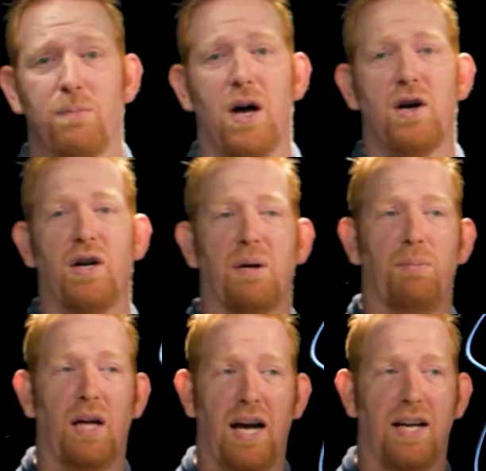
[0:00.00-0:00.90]
monitoring,
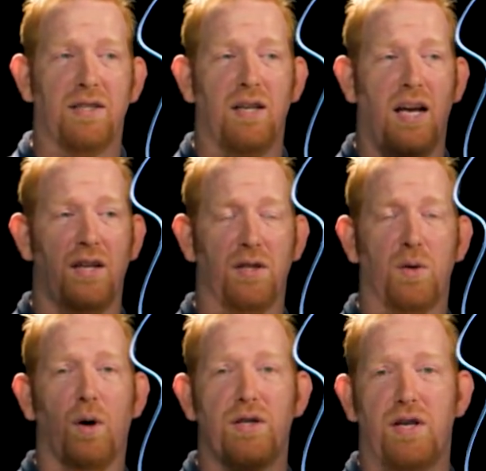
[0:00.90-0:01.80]
compliance, and
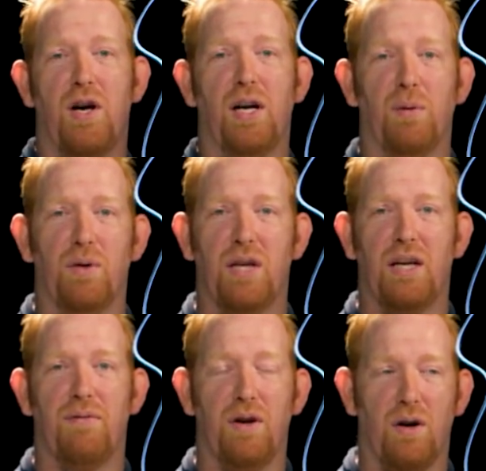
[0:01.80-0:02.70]
storage security
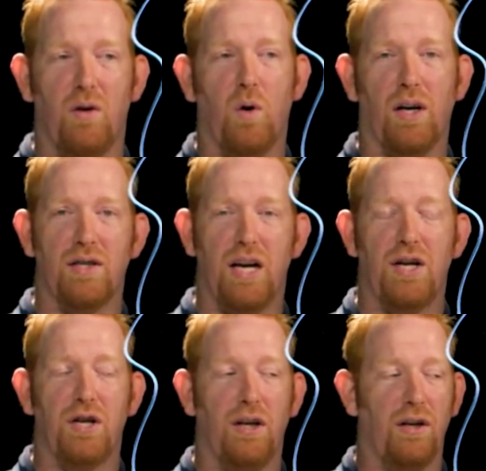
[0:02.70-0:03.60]
routine for your
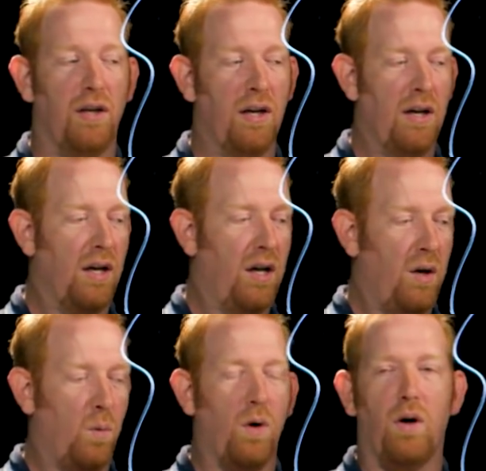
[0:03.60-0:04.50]
organization
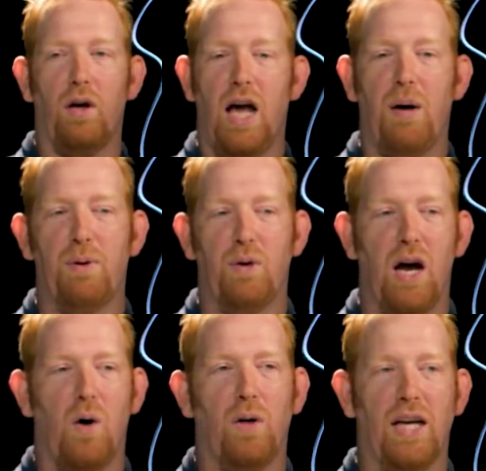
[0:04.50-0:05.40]
will help you
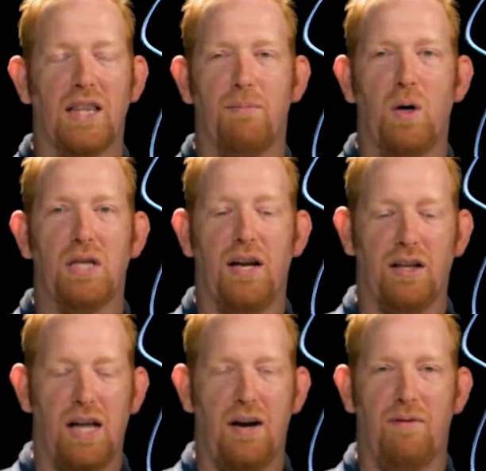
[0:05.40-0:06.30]
not only get the most out of
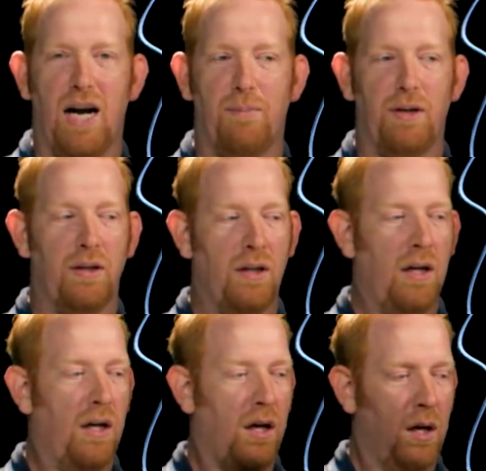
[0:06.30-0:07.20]
the cloud environment,
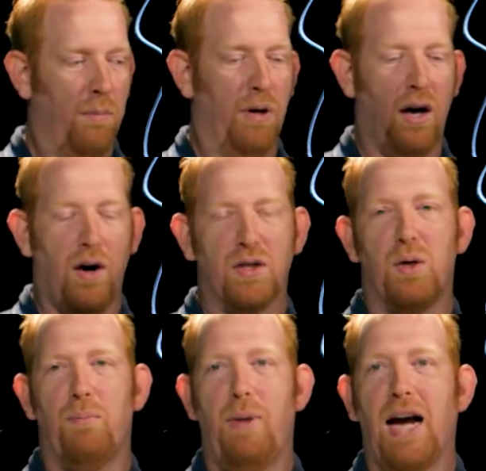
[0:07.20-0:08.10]
but
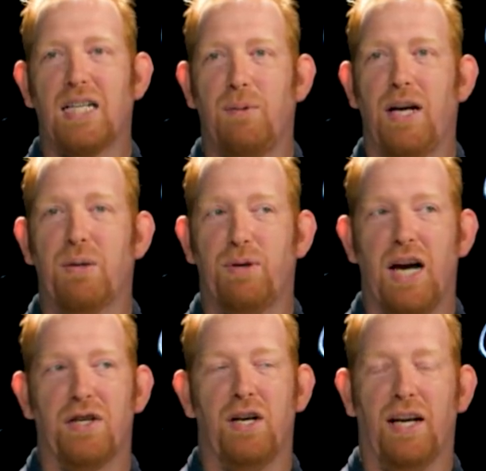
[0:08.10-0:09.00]
also maximize your
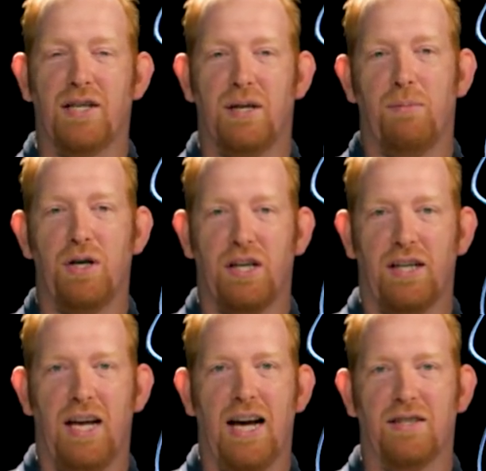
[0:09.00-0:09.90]
protection against emerging
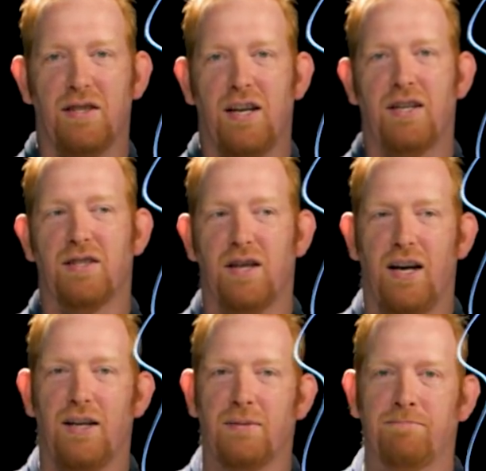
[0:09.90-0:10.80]
attacks in today's
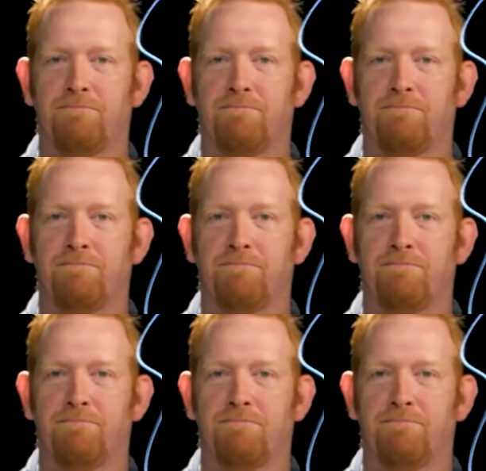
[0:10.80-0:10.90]
society.